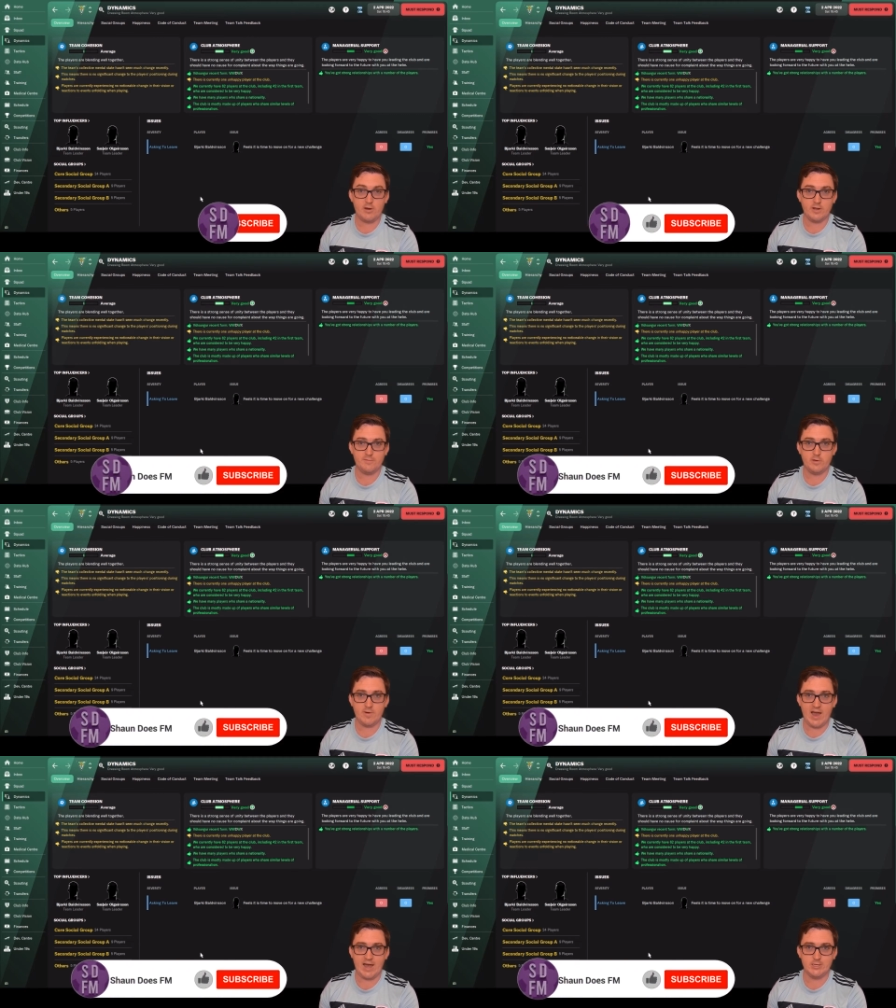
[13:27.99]
And if you
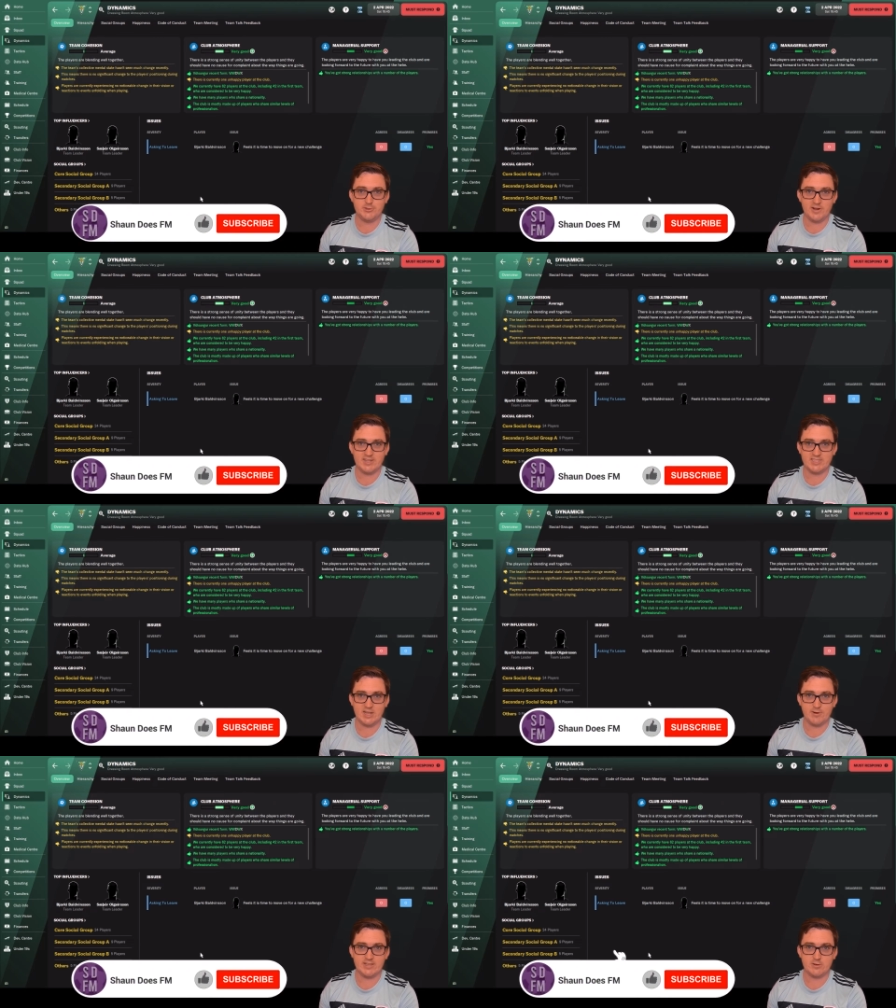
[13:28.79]
are enjoying the
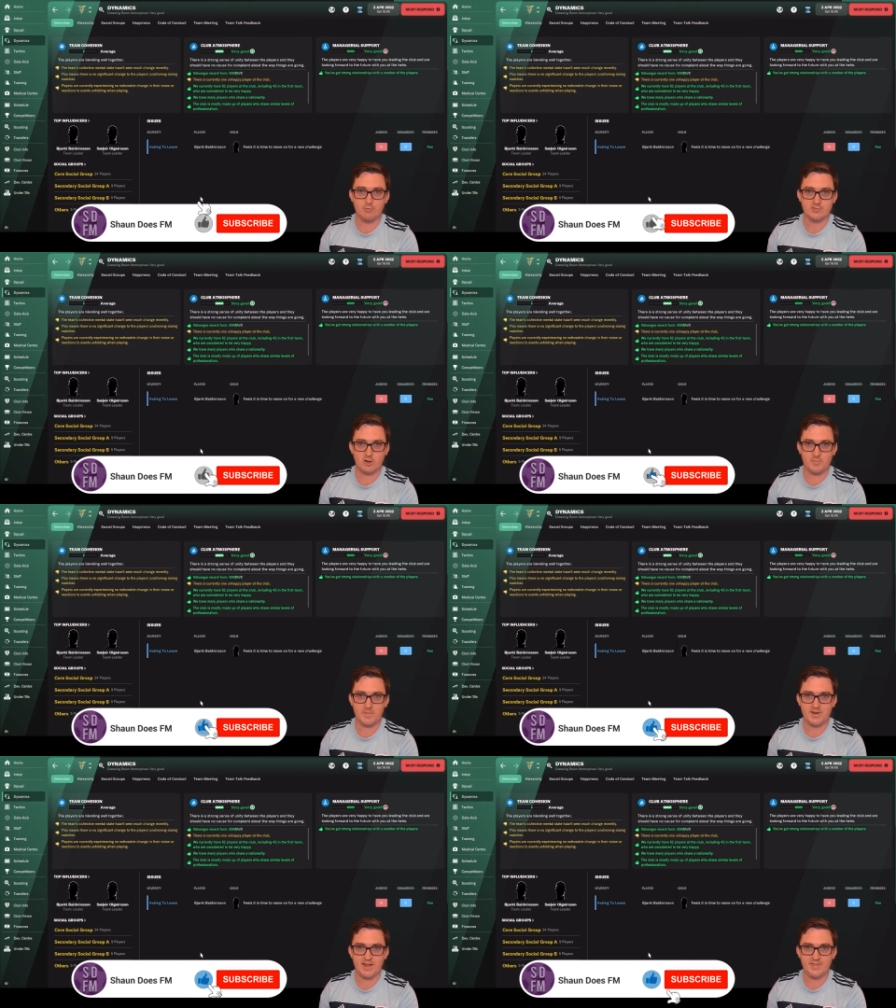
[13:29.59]
series, also
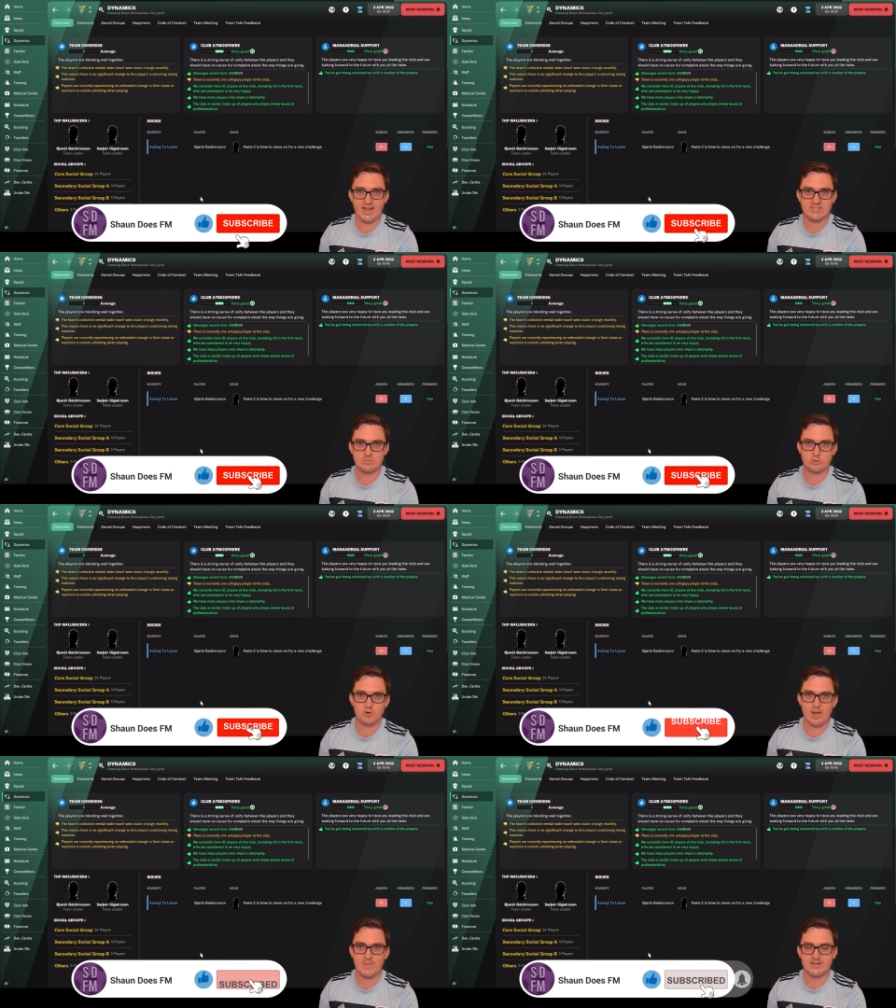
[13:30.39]
remember to hit that
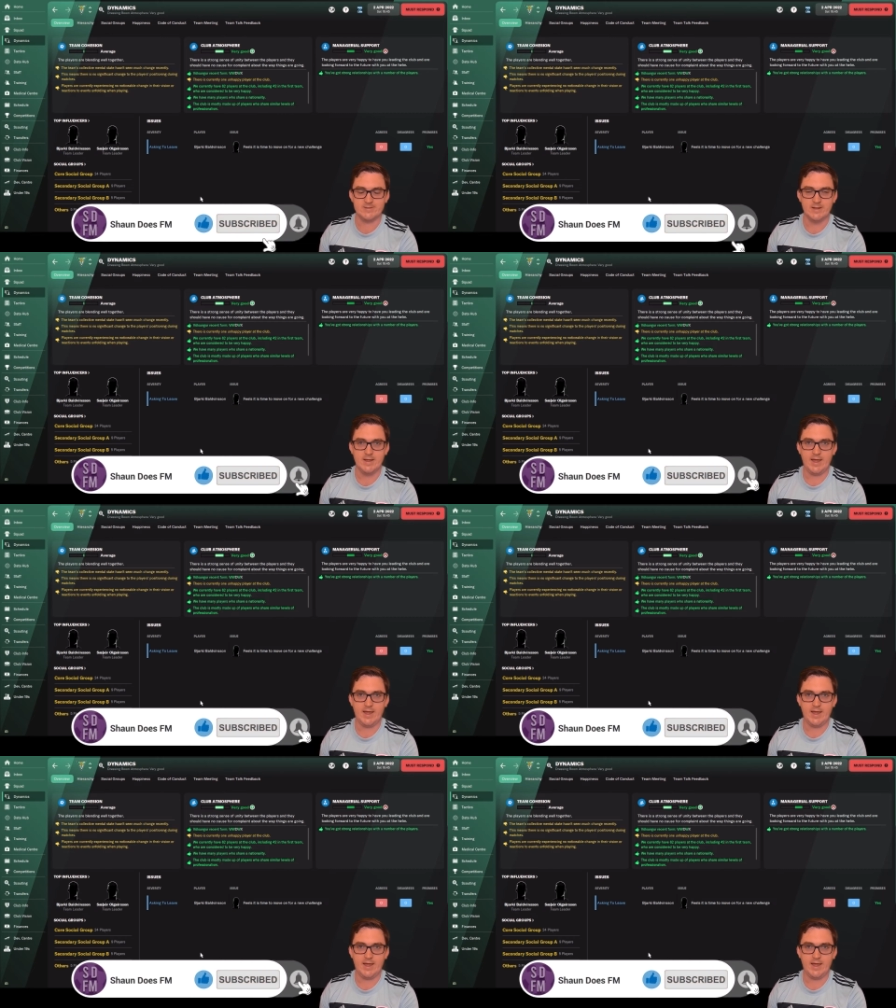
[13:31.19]
subscribe button